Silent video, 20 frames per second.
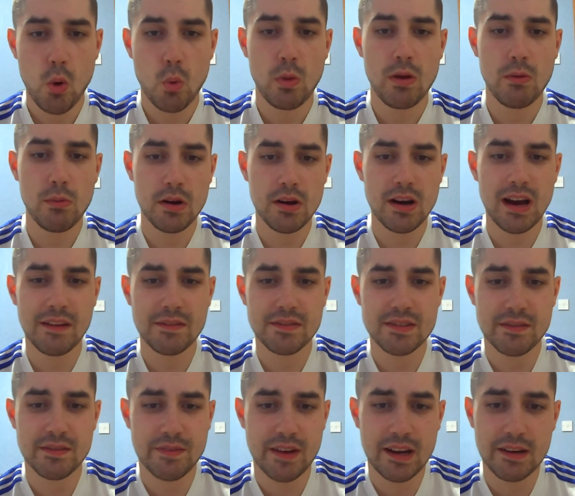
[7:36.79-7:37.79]
We will have
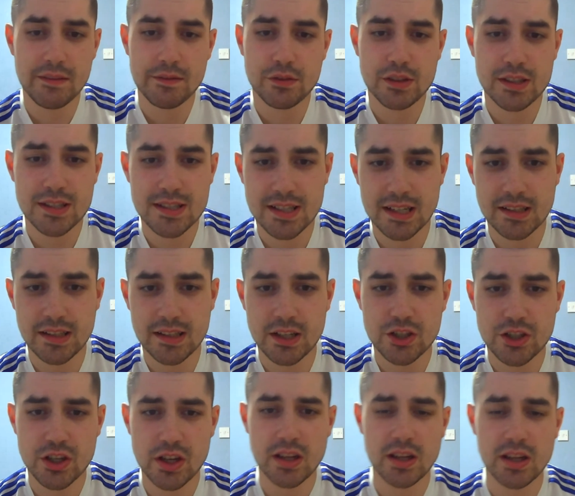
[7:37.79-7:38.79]
to fight for his
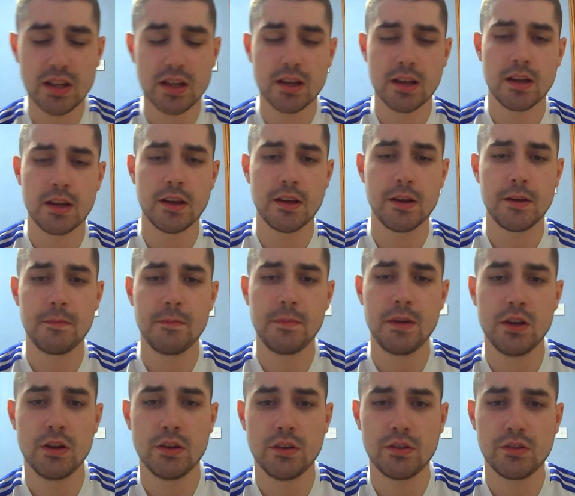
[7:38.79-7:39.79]
signature.
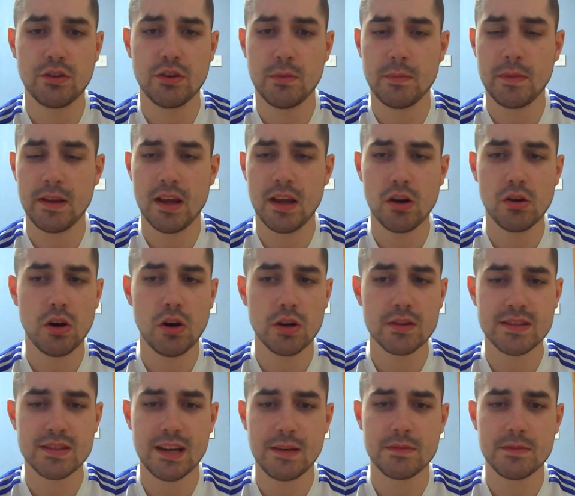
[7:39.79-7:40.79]
There's going to be a lot
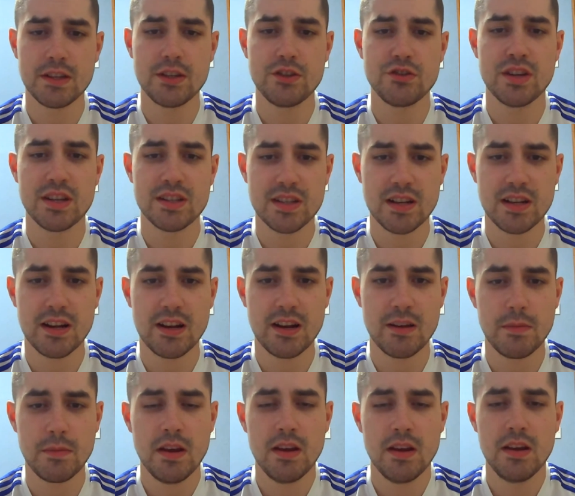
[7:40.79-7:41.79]
of teams interested in
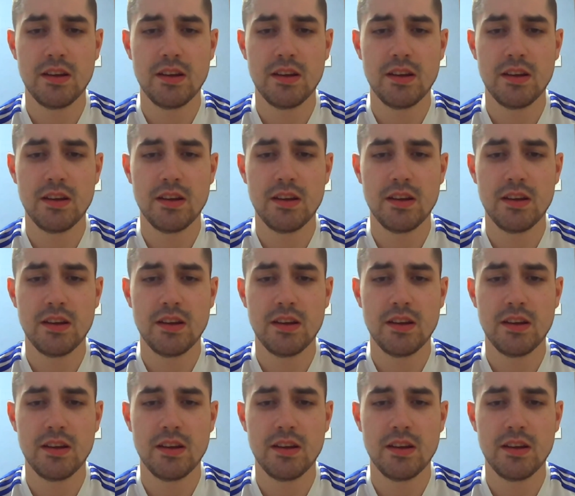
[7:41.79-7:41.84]
him.